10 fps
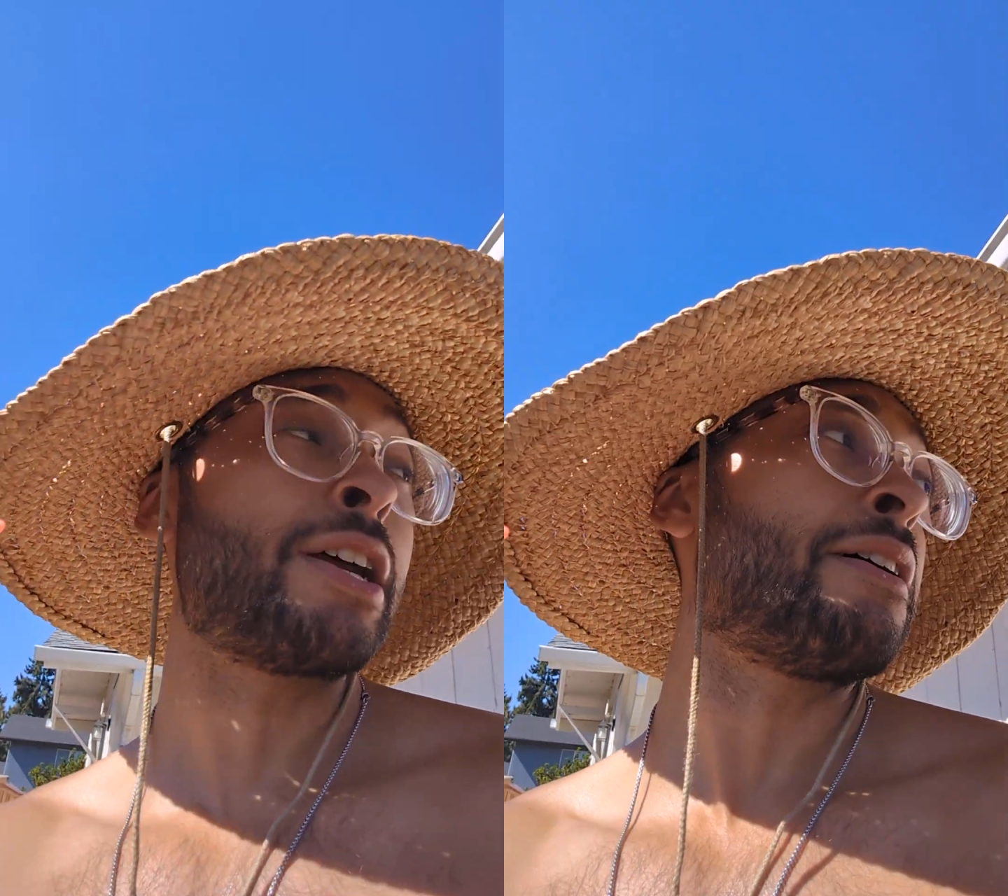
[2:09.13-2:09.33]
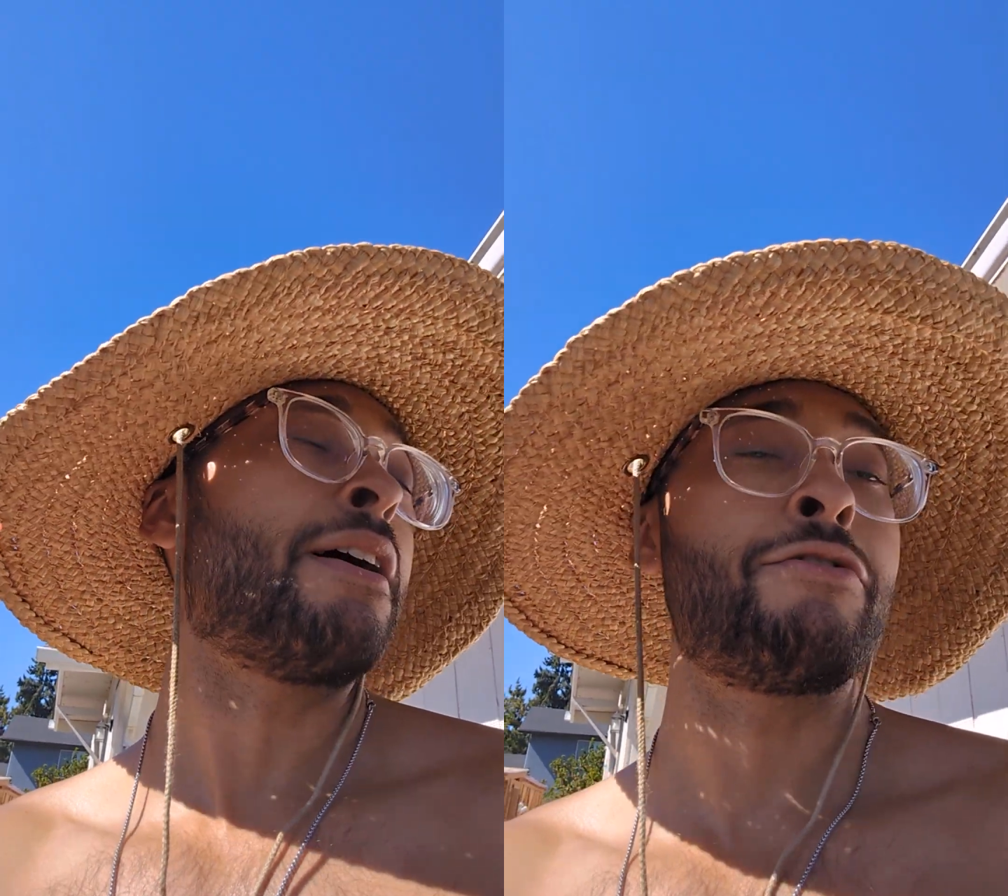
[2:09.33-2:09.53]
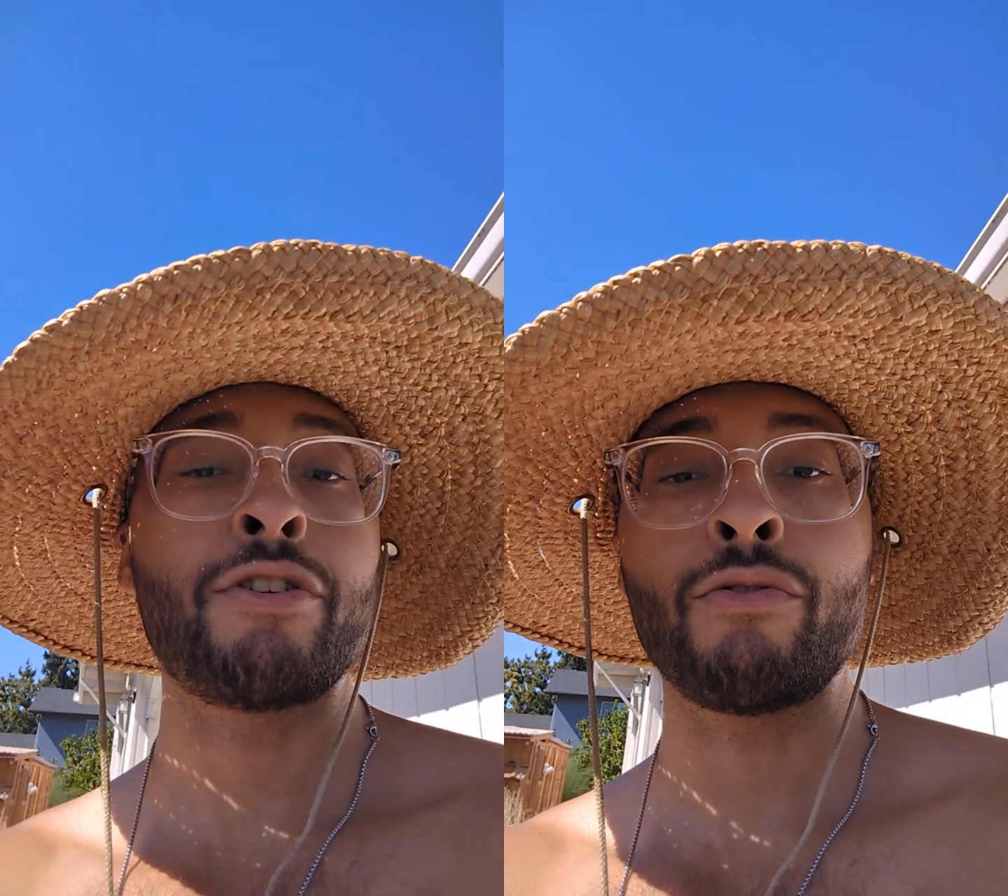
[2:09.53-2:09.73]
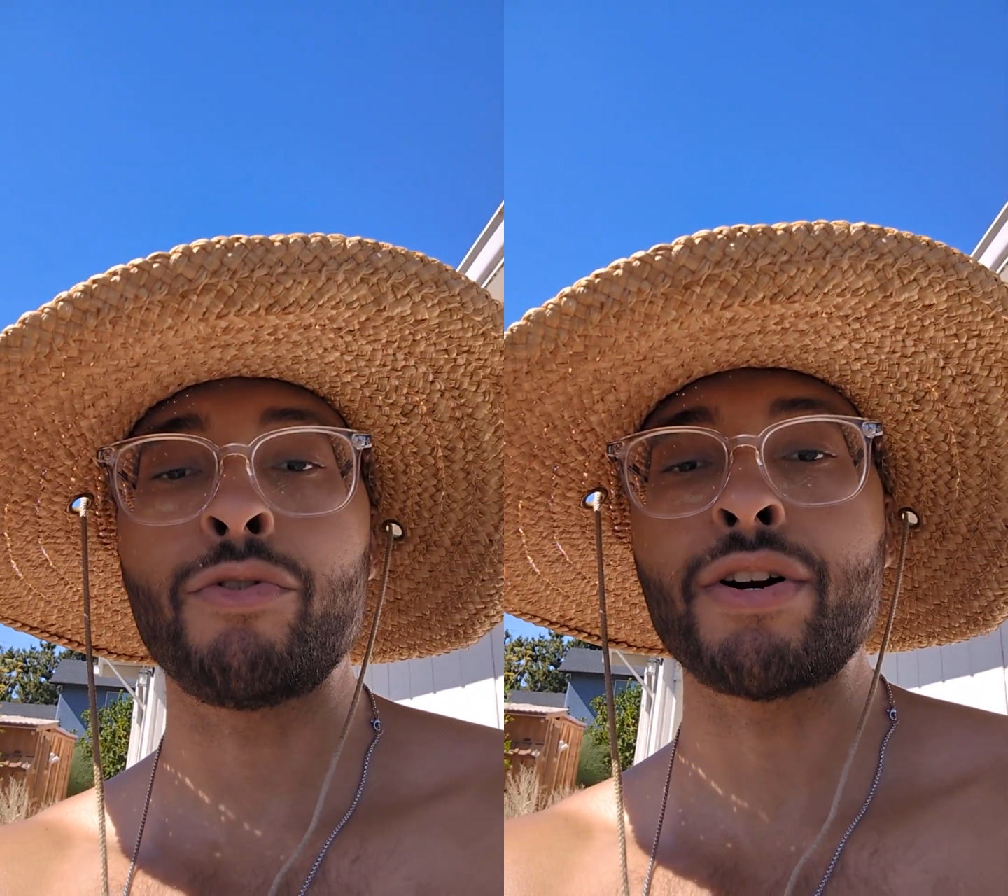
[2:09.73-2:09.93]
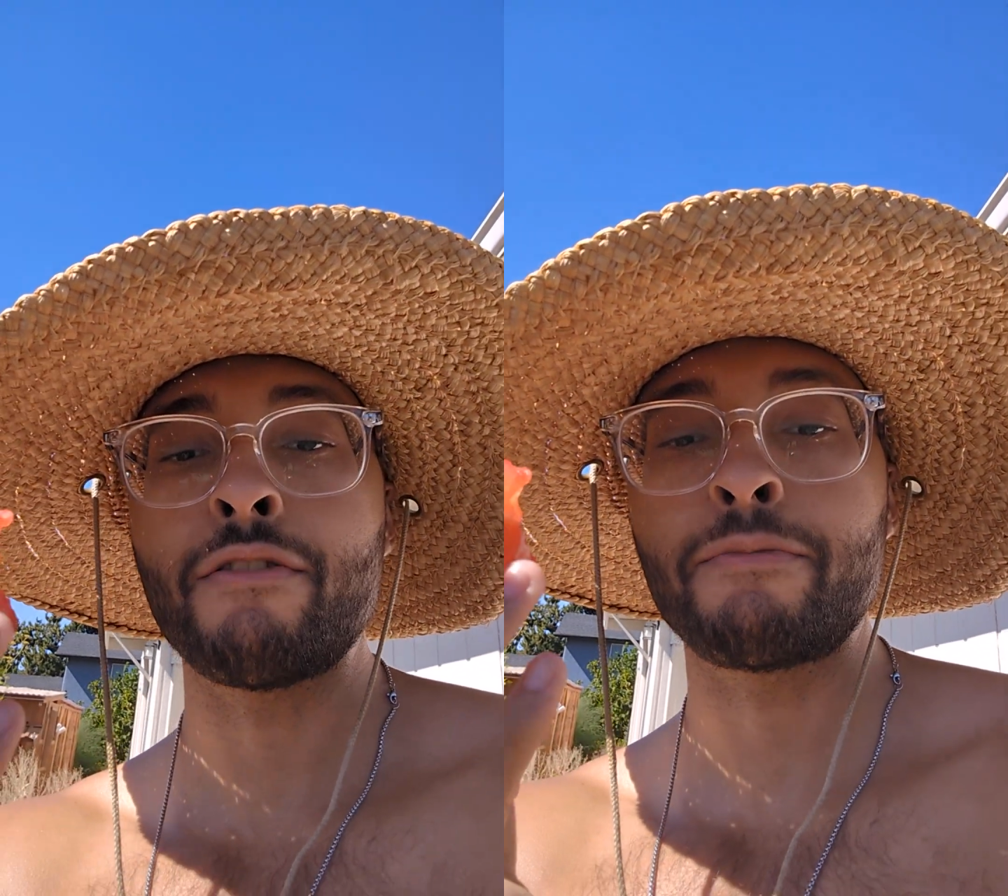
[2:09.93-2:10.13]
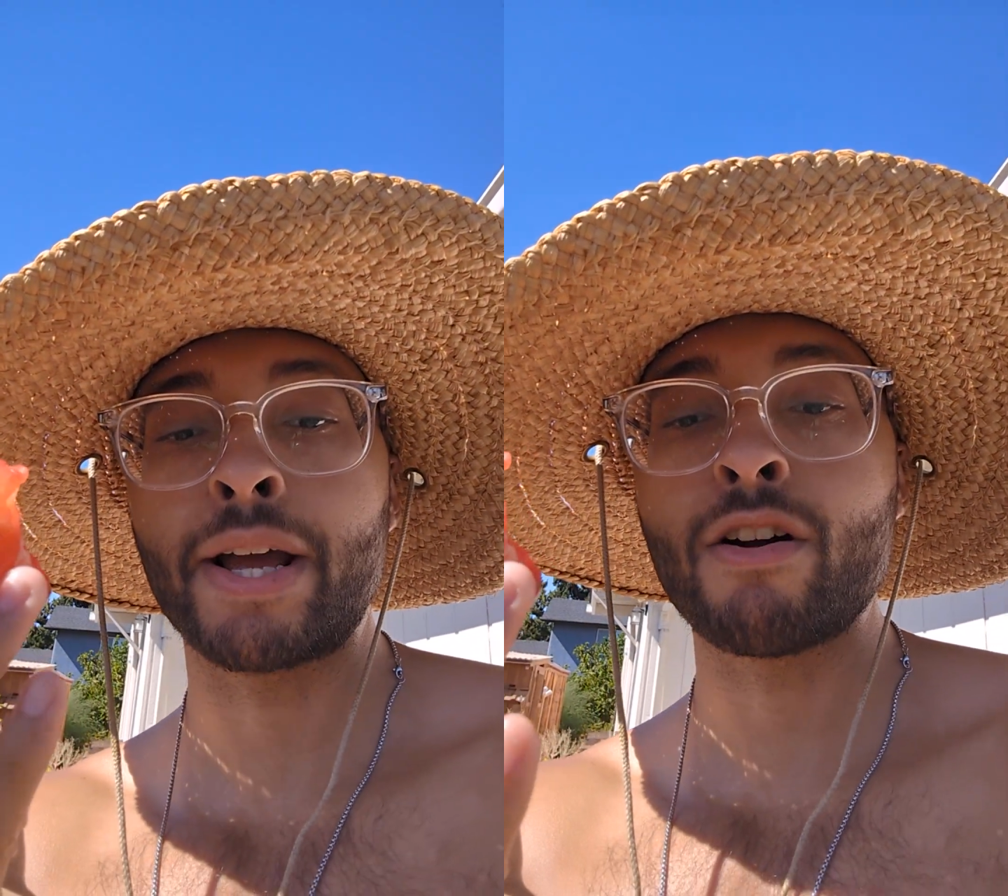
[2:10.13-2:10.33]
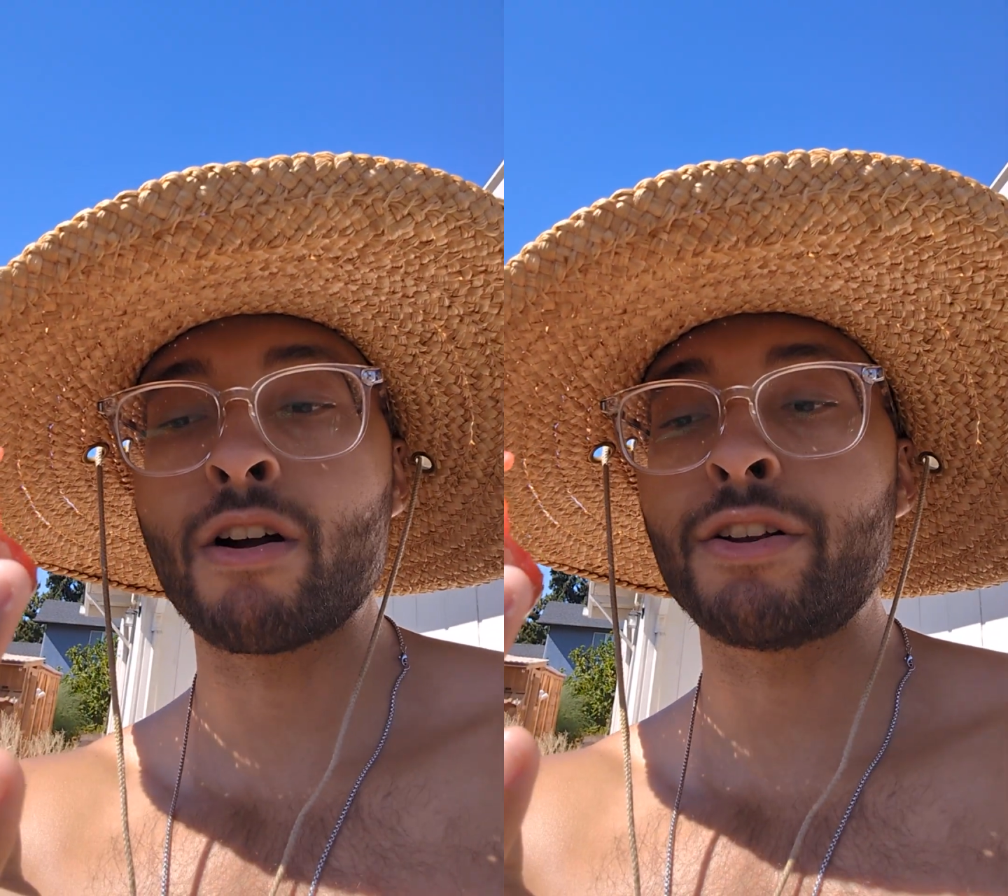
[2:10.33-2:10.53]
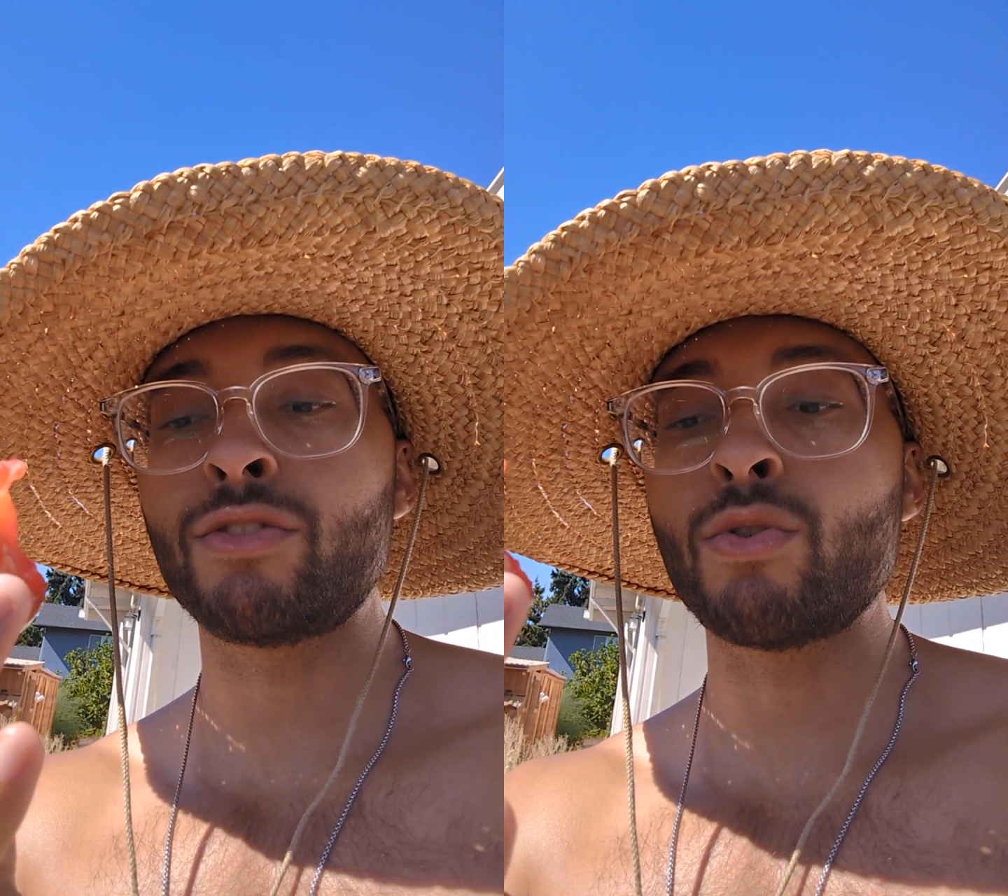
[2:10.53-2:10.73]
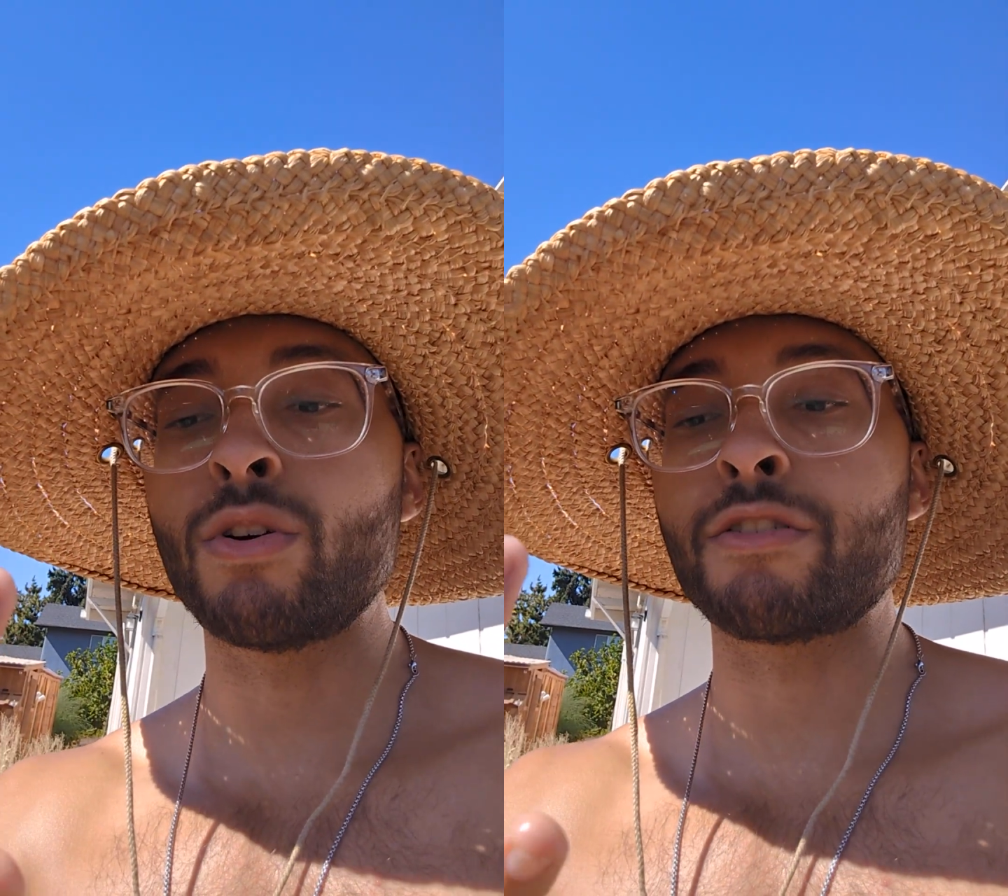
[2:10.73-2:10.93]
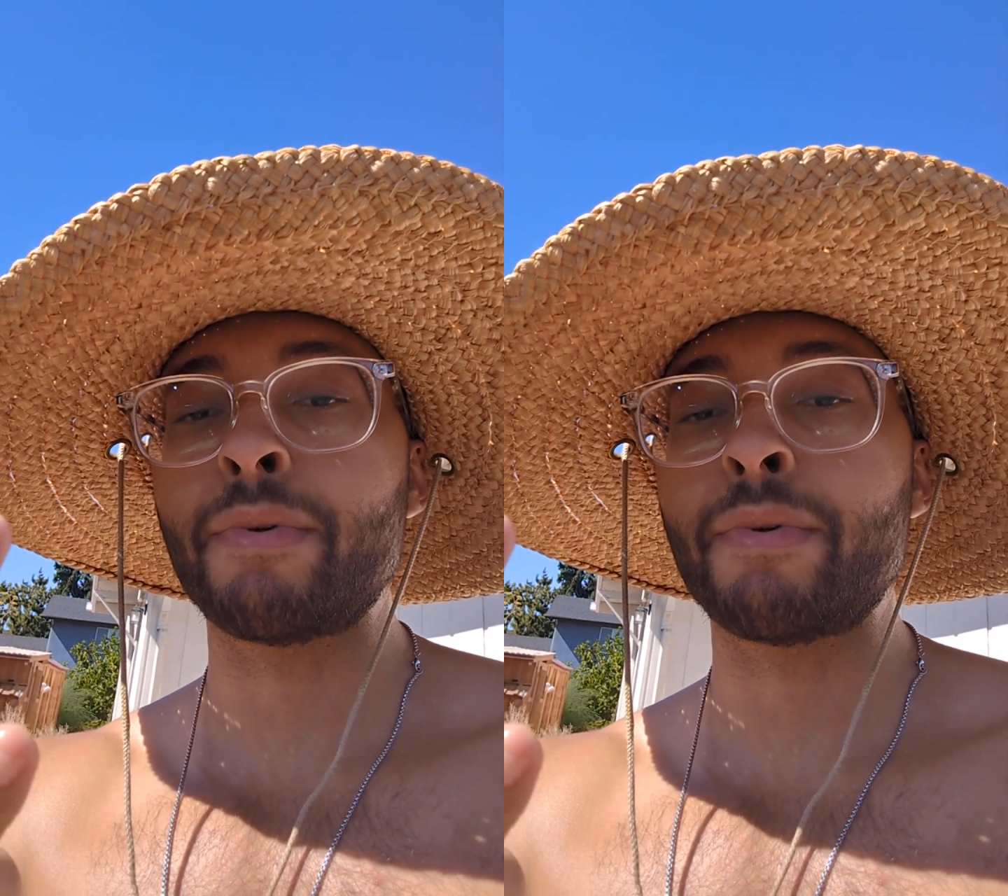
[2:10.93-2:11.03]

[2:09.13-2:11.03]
I've shown those off in my gardening tours and